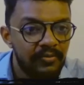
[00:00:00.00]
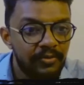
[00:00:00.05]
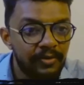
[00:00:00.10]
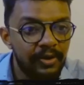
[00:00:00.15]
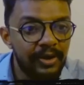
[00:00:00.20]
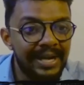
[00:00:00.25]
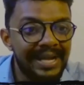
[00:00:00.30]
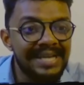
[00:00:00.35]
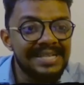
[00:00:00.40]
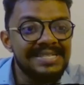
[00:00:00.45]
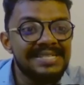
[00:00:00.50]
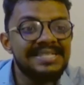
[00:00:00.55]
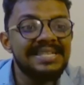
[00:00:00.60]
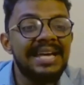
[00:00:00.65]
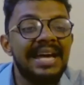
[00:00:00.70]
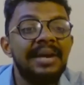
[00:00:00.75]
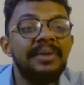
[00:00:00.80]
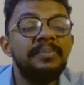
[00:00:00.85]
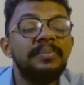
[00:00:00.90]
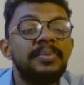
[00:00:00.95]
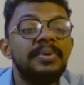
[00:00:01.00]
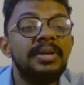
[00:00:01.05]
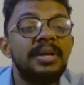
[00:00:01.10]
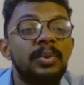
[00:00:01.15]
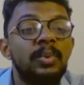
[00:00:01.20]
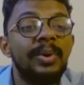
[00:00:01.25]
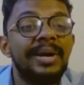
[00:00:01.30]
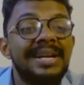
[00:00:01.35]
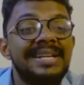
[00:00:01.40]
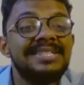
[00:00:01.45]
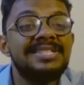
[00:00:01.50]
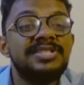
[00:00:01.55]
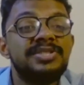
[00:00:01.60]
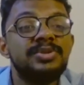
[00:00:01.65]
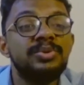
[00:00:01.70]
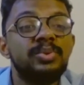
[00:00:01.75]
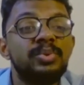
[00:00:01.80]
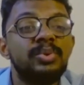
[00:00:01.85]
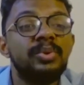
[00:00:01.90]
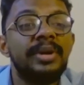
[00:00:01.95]
For example, what
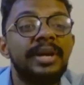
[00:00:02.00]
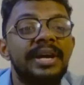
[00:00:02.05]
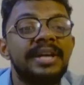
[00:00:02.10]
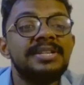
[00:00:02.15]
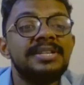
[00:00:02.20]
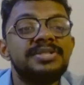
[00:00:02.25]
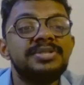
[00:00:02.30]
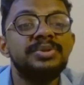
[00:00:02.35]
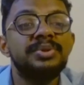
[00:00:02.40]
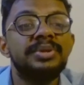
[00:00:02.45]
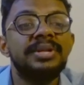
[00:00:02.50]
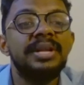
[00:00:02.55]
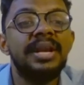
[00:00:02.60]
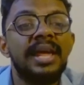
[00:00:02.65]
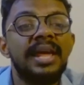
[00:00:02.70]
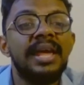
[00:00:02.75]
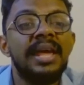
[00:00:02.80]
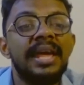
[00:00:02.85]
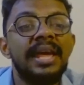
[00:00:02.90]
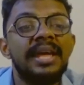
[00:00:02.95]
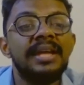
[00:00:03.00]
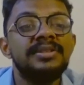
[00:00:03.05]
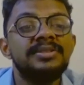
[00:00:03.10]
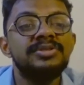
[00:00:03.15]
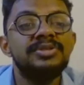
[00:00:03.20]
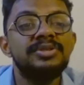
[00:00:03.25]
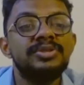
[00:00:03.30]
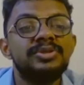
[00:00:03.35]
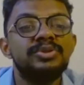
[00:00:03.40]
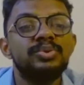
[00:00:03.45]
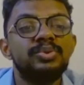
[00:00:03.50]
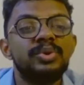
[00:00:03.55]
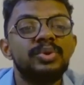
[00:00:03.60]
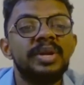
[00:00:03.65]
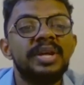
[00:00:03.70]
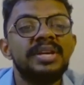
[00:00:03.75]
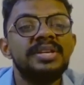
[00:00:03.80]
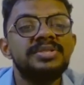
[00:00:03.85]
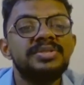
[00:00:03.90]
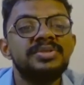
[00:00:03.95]
is 2 raised to 3 into
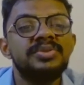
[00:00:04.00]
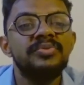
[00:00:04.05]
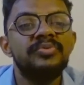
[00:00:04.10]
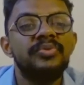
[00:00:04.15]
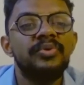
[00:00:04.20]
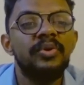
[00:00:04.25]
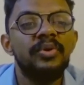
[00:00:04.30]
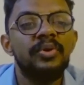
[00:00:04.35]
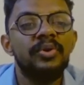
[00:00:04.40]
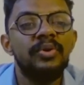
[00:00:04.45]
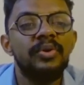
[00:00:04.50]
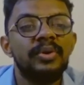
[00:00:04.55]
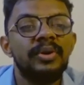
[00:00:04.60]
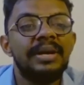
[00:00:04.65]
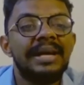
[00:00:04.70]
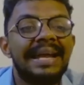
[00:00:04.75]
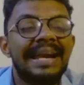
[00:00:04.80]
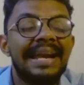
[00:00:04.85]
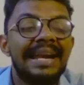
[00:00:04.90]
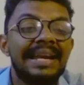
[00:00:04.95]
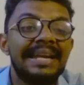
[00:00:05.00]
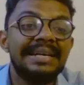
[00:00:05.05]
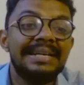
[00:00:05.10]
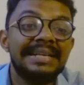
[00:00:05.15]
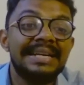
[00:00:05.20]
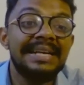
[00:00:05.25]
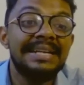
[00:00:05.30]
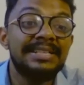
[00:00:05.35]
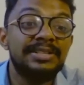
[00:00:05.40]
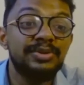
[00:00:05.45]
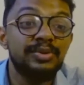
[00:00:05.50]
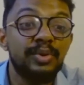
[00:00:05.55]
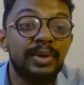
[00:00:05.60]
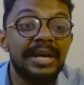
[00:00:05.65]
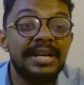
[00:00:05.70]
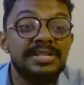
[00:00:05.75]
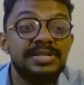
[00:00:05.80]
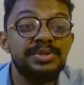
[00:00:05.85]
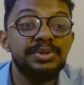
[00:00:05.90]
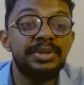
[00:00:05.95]
2 raised to 4? Learn it. 2
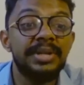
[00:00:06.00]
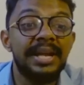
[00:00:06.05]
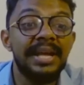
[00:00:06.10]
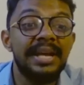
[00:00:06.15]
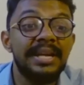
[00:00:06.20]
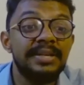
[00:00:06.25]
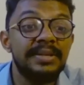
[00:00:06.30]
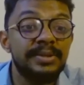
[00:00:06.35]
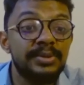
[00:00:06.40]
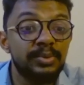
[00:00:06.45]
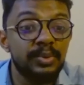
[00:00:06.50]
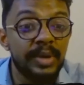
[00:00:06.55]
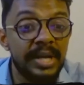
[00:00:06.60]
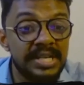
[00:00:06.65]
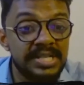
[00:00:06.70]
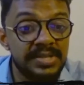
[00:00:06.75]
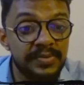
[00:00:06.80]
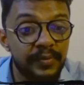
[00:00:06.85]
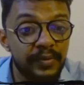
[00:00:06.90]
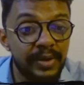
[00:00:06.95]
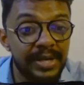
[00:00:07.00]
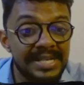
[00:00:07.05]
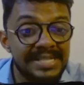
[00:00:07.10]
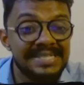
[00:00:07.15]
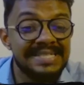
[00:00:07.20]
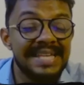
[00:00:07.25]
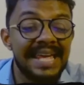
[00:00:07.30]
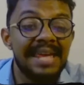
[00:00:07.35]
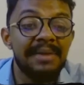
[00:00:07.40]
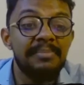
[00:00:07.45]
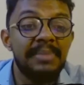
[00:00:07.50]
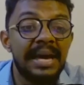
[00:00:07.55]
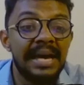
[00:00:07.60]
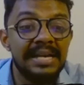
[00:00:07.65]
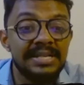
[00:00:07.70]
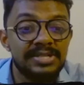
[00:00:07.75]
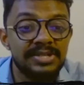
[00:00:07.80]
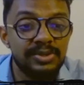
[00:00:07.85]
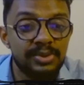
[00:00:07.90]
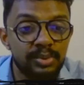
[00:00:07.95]
raised to 3 into 2 raised to 4 is same
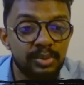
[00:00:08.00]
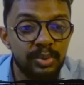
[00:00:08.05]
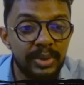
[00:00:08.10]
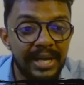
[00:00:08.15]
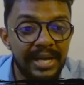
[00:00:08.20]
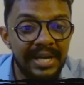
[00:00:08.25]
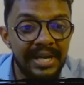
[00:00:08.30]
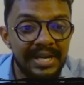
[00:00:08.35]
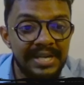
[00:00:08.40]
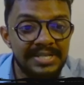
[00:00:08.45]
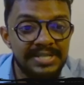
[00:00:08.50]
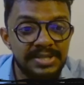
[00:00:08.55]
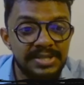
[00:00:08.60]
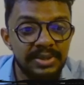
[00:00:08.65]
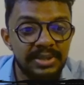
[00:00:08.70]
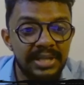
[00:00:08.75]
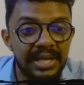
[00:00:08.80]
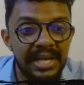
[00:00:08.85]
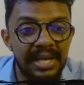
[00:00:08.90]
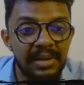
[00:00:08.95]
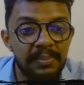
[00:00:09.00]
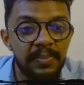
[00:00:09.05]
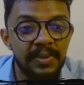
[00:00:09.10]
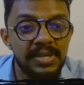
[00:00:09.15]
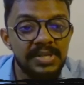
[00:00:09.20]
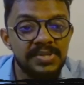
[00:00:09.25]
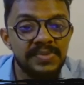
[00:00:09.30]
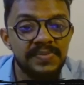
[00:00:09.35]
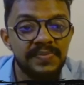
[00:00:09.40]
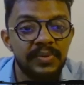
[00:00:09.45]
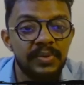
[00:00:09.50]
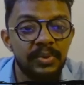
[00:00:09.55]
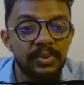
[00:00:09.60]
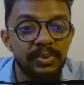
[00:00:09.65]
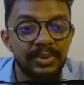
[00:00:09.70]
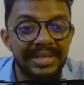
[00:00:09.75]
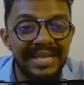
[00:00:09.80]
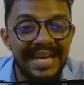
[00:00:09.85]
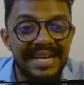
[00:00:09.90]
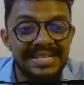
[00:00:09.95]
as 2 raised to 3 plus
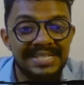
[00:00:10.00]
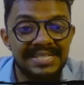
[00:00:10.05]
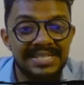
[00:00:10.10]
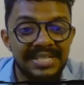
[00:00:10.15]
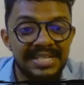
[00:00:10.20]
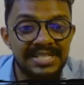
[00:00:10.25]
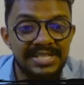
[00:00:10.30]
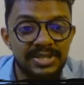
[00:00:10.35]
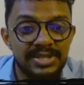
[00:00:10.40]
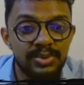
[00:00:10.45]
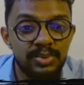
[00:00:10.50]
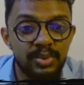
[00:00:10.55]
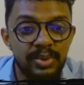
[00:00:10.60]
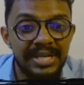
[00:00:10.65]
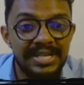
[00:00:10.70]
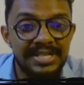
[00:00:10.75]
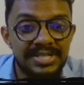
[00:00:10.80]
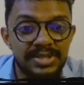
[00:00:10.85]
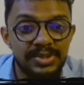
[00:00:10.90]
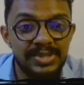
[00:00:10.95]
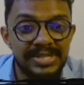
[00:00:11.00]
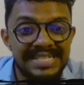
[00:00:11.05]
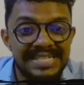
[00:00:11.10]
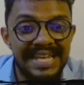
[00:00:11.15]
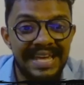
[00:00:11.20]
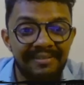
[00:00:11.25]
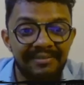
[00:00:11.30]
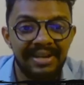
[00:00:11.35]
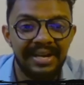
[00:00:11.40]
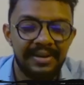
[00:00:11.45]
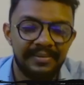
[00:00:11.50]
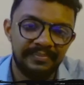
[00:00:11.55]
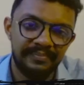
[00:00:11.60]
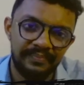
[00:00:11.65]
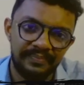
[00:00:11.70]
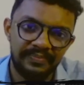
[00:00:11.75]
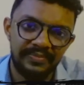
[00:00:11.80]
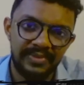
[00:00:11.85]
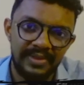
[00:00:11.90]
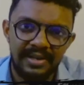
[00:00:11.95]
4. The answer is 2 raised to 7.
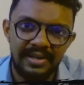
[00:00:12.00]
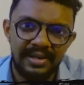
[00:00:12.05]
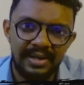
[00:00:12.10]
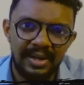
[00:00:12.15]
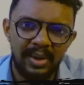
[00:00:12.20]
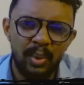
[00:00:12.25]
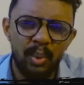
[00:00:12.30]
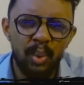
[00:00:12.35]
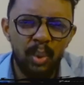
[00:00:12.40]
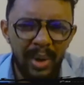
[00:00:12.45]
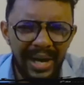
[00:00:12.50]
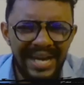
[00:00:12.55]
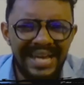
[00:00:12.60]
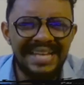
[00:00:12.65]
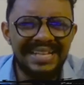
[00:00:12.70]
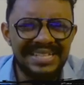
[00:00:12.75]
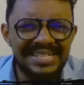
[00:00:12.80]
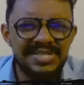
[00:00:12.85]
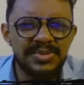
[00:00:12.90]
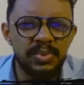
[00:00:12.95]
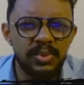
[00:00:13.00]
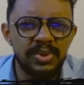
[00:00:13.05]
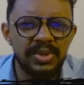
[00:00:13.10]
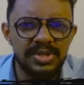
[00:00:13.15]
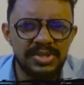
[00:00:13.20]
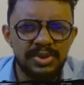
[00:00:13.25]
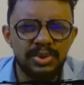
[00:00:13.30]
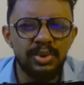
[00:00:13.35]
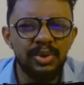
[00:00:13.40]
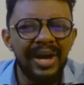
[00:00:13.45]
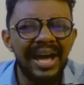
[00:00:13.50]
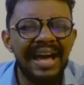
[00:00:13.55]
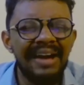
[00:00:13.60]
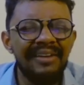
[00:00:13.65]
Why this works? Do you